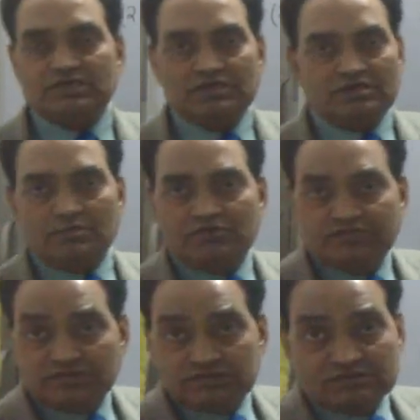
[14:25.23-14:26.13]
and gamma
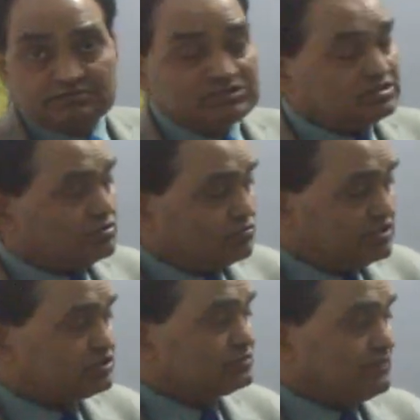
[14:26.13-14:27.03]
functions, which are known as